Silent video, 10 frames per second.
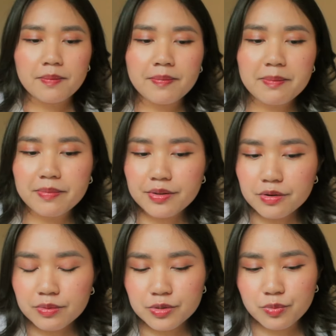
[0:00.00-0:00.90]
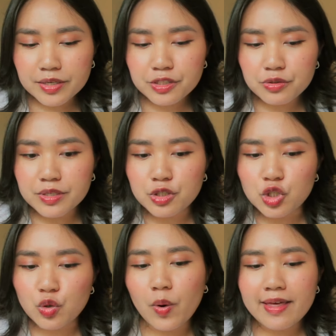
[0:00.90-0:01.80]
My mother was one to
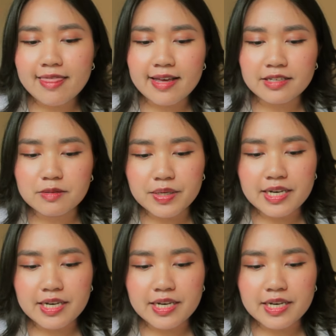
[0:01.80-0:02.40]
enjoy things, but